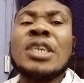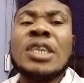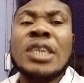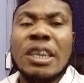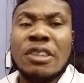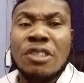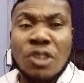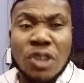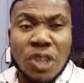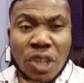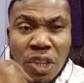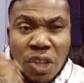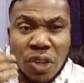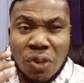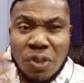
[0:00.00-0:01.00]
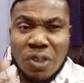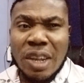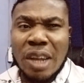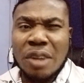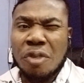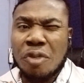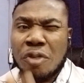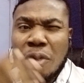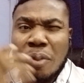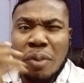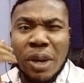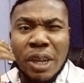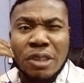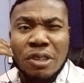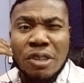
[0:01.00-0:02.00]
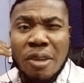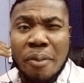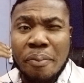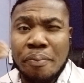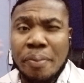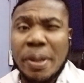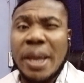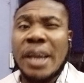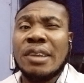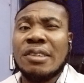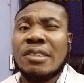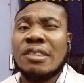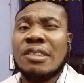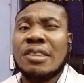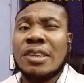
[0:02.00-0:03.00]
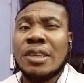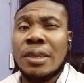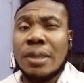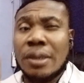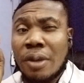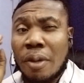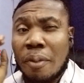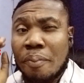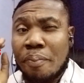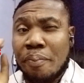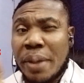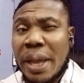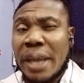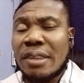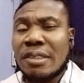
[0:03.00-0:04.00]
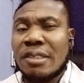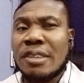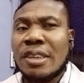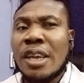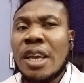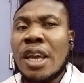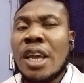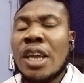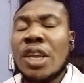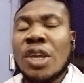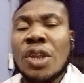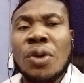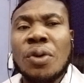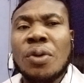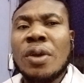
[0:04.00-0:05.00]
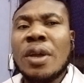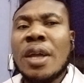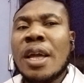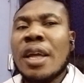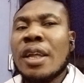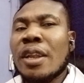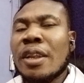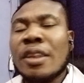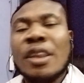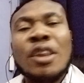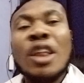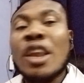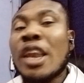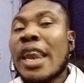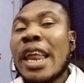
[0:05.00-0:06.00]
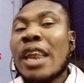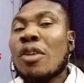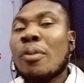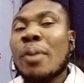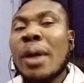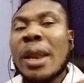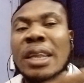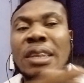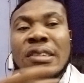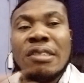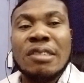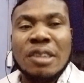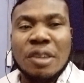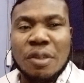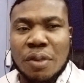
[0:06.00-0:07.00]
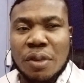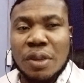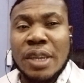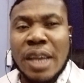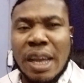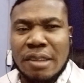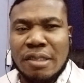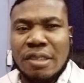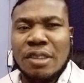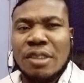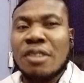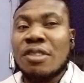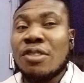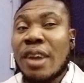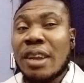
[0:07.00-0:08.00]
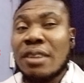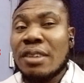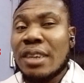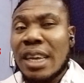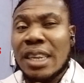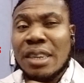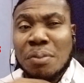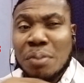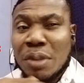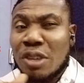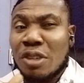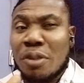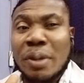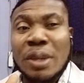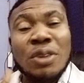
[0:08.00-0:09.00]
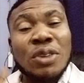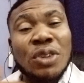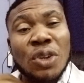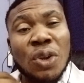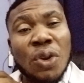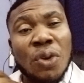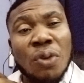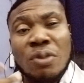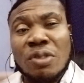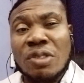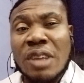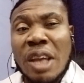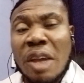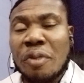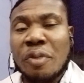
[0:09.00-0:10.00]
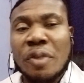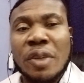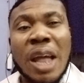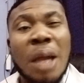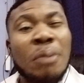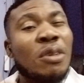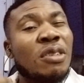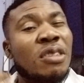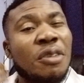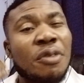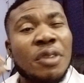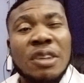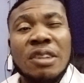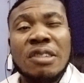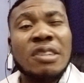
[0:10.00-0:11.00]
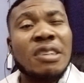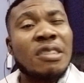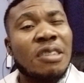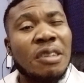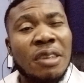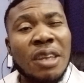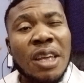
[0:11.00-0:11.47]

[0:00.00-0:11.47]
Yes, you can use that to formulate your base. Your base. Let nobody deceive you. Yes, just try to get the measurement on your own self. I'm just giving this as